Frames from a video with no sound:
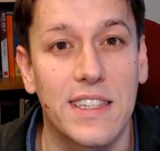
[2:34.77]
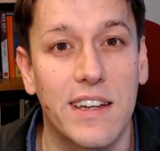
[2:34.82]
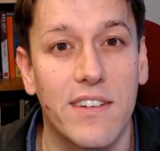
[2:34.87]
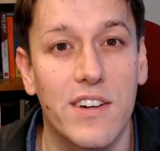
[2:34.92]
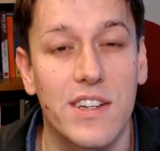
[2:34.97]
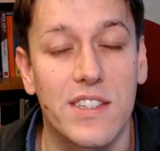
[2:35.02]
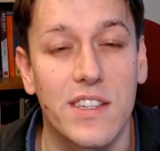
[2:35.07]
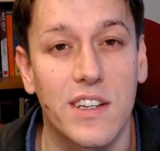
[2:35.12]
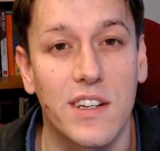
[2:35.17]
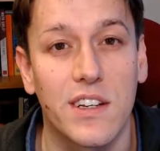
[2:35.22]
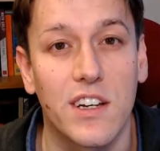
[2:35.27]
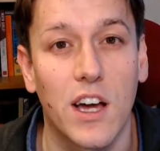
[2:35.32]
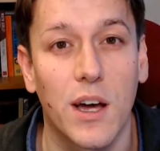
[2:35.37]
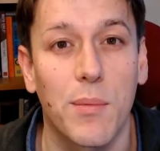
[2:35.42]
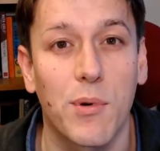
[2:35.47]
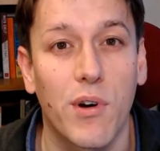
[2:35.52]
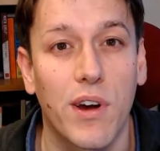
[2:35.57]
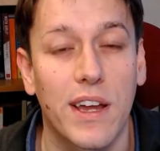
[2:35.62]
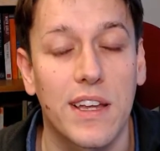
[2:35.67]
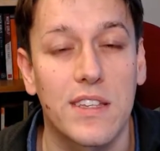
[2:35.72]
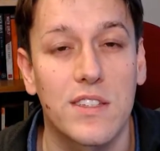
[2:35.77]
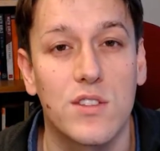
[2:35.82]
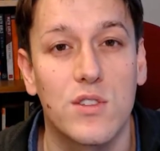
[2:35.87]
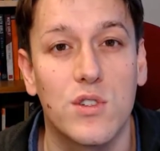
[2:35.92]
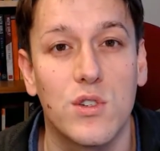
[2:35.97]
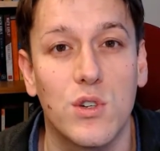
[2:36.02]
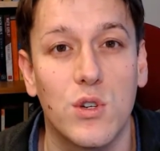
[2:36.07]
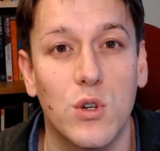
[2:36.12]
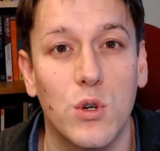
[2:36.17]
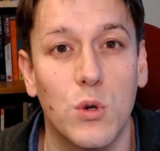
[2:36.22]
There is an upgrade
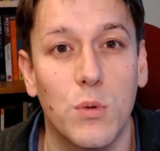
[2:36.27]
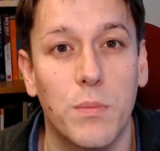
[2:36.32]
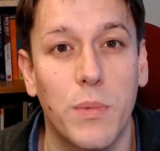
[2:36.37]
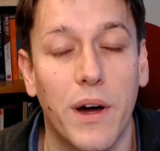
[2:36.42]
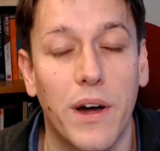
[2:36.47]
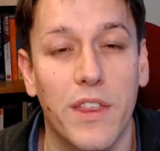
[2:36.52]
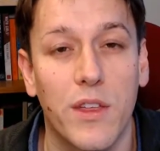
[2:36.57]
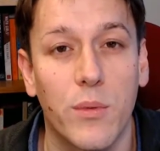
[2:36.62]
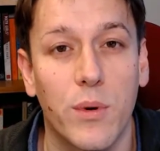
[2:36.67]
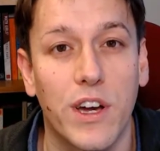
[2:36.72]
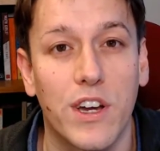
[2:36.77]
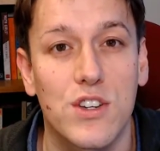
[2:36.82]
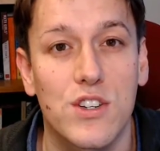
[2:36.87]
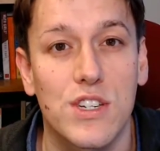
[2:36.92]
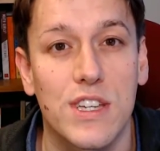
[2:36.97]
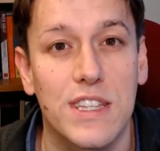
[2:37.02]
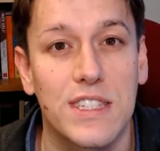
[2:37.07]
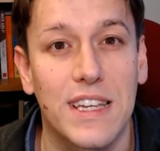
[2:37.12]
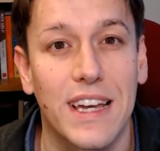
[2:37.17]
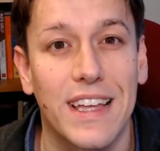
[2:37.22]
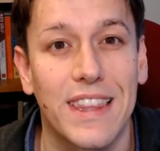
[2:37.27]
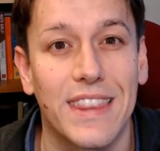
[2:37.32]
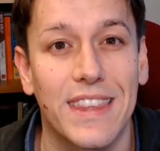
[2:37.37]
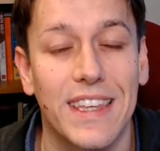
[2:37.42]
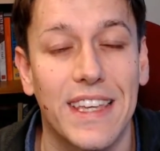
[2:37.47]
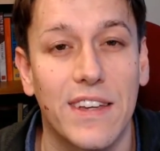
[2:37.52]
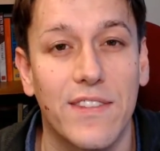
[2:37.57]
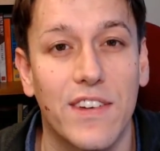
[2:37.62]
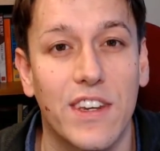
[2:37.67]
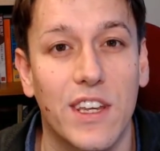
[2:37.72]
to buy the worksheets and
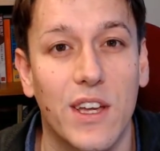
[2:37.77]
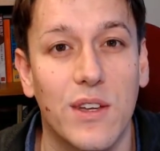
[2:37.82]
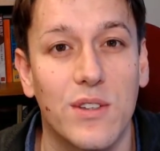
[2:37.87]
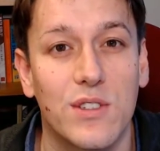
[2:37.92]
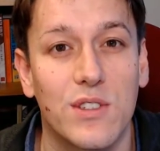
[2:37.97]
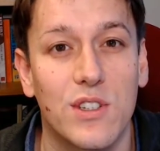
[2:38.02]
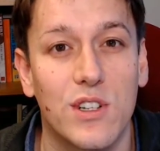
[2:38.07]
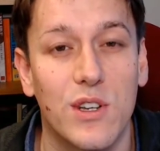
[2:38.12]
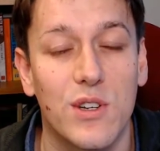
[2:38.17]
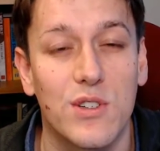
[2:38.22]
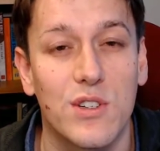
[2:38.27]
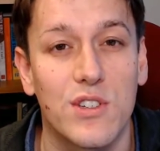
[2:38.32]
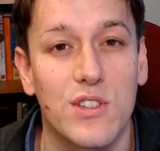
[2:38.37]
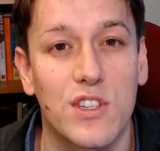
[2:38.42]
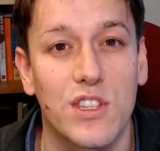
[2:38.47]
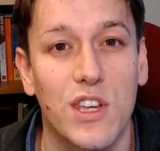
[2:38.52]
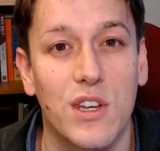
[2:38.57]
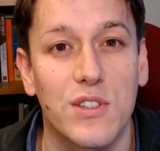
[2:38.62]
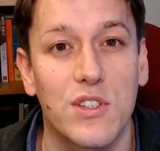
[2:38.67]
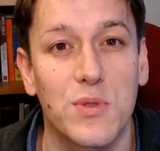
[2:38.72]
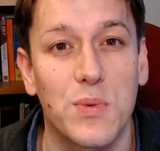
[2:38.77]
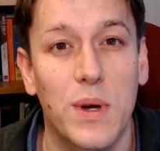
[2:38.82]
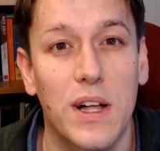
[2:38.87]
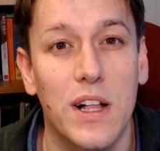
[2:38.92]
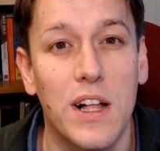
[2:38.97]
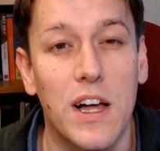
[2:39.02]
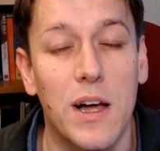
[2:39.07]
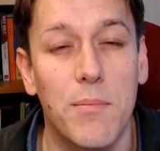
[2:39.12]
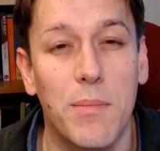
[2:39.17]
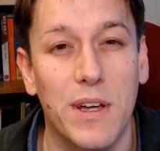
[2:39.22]
the videos solutions to those as
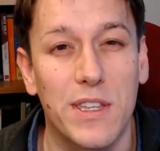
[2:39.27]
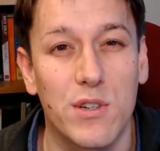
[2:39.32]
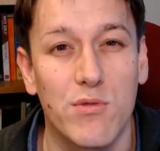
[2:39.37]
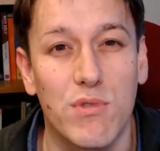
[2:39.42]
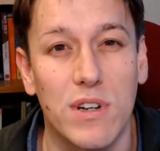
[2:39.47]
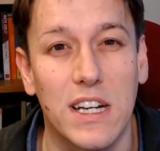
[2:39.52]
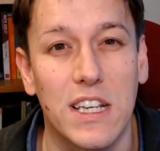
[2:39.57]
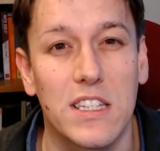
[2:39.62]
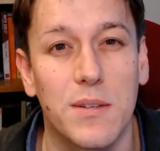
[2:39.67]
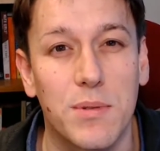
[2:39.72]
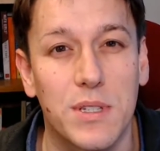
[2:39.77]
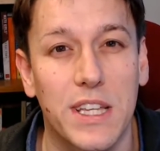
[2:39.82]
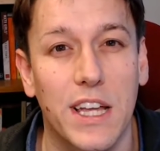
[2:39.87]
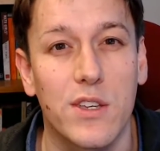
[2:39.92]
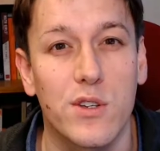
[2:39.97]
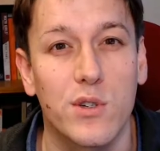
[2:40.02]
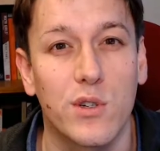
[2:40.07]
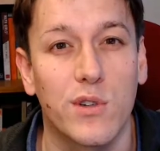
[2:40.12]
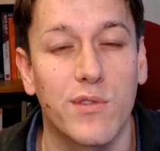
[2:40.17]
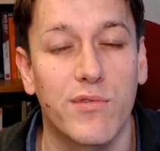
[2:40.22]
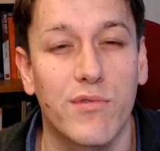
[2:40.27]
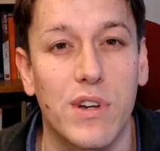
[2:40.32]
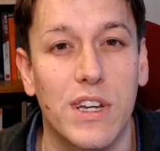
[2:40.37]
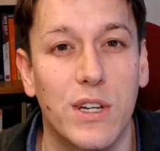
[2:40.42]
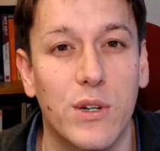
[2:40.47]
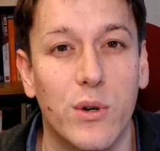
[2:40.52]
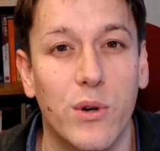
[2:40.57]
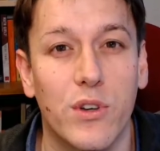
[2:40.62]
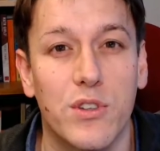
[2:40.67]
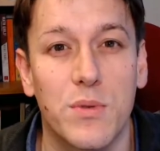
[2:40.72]
well, but it's a really substantial
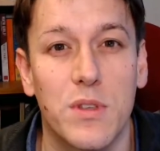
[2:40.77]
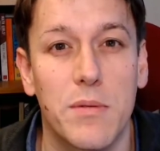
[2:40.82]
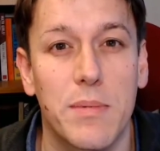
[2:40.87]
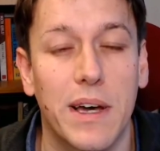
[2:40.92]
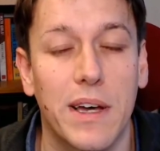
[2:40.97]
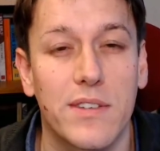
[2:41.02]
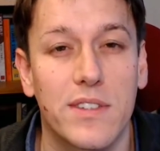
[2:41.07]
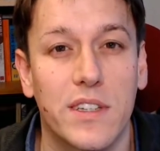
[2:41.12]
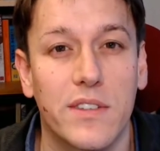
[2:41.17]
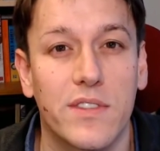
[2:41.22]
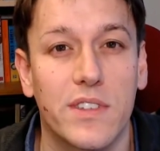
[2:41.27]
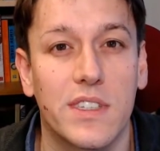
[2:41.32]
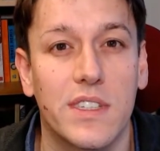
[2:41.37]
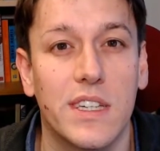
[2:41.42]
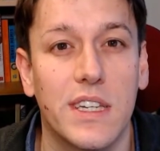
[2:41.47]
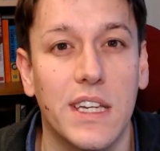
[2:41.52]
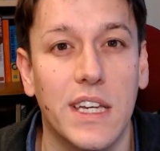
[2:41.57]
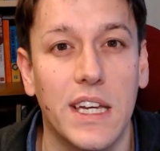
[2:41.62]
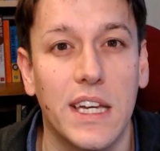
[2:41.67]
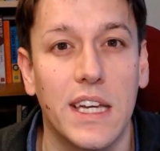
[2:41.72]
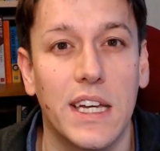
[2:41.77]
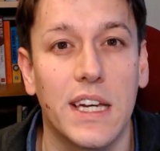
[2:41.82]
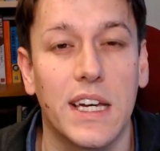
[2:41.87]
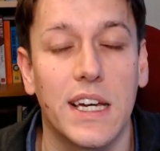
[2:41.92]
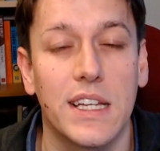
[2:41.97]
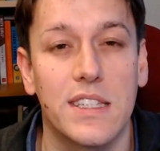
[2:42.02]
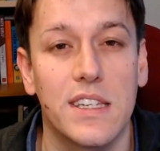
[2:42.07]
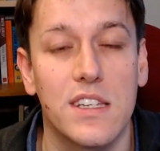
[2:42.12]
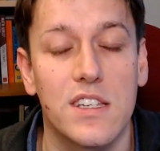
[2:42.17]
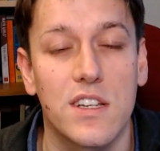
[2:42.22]
free course with about 70
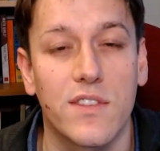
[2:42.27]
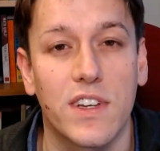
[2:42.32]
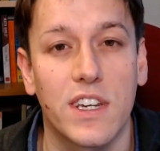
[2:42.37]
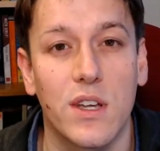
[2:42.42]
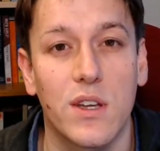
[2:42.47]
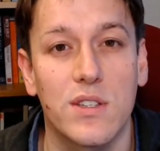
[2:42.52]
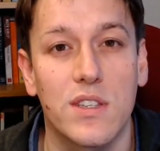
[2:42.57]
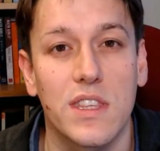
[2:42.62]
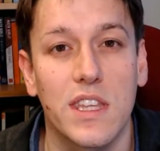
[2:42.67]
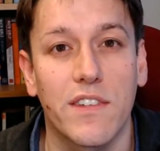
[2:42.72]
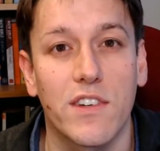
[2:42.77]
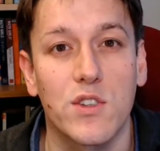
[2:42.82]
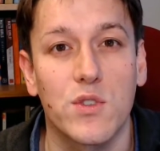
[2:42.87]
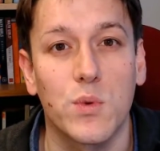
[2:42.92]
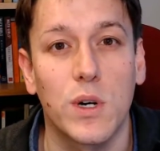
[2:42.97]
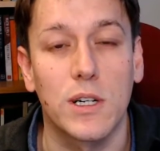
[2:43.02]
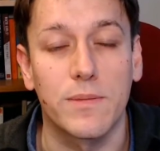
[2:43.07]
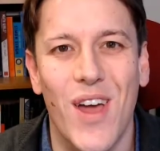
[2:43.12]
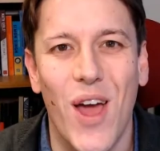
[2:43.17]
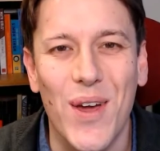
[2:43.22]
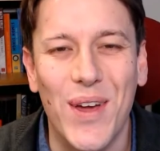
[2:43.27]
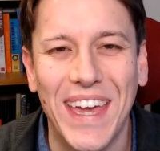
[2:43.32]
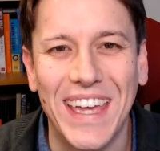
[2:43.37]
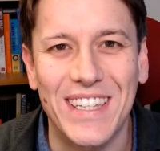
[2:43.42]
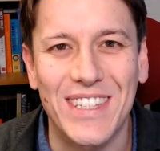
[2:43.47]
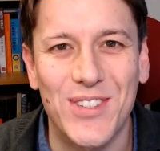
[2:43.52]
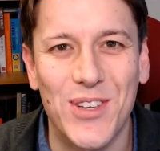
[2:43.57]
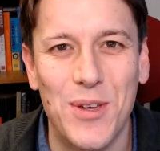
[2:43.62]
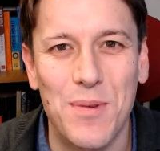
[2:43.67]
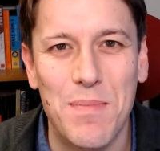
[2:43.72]
teaching videos in there as well.
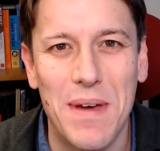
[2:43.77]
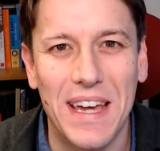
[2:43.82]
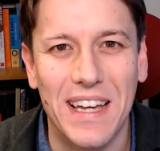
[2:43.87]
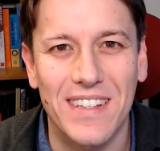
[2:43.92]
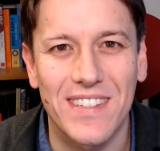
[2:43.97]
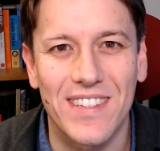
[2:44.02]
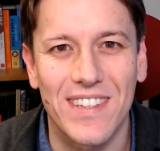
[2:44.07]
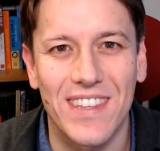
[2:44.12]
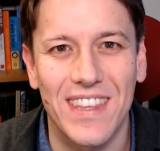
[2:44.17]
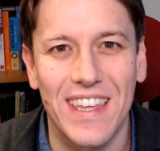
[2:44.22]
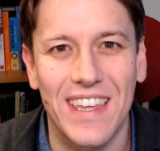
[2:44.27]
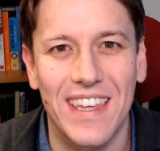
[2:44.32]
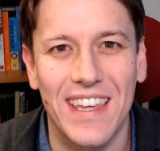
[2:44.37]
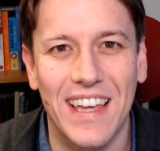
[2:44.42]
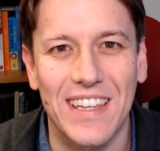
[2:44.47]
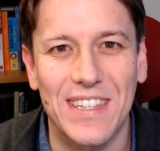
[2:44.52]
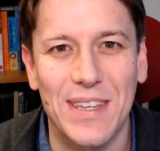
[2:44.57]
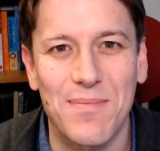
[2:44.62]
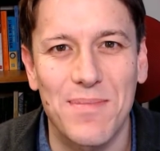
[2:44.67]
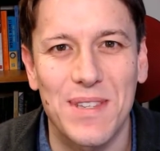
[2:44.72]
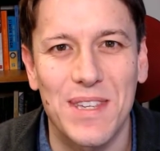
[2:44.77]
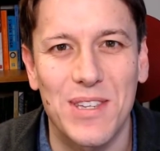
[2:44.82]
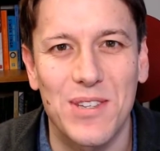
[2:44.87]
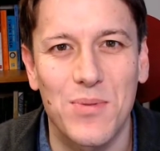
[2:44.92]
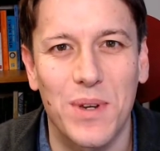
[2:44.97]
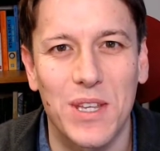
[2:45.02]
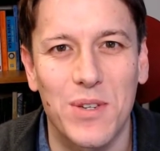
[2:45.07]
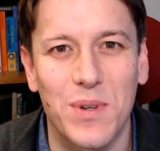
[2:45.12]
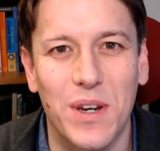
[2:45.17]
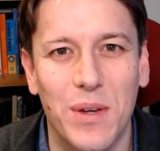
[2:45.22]
Okay, so back to the SMC
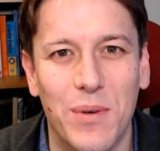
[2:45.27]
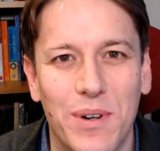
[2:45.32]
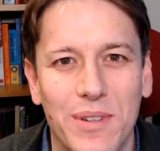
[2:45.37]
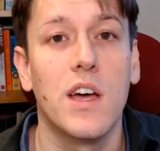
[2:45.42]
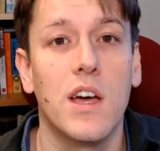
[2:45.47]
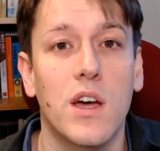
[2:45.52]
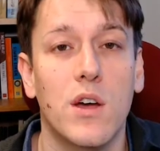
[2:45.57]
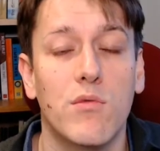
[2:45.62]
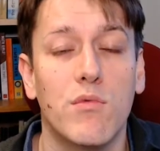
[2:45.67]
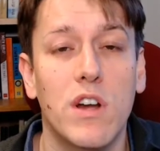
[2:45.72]
2021.